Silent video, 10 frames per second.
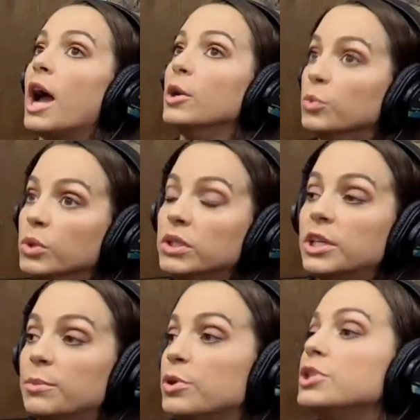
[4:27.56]
I
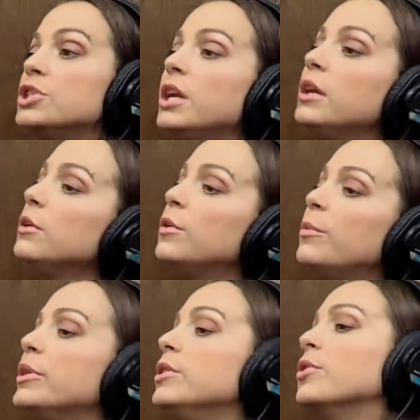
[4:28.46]
really appreciate
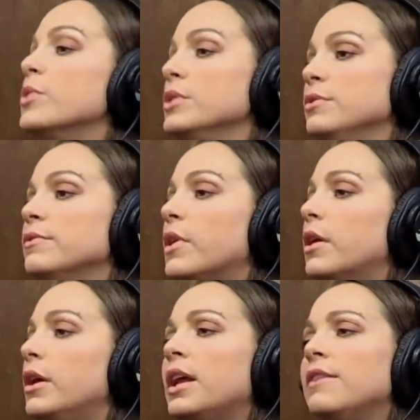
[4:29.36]
you, but you're going too
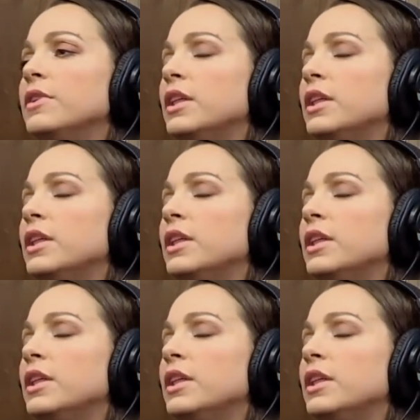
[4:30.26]
far. And I mm-hmm.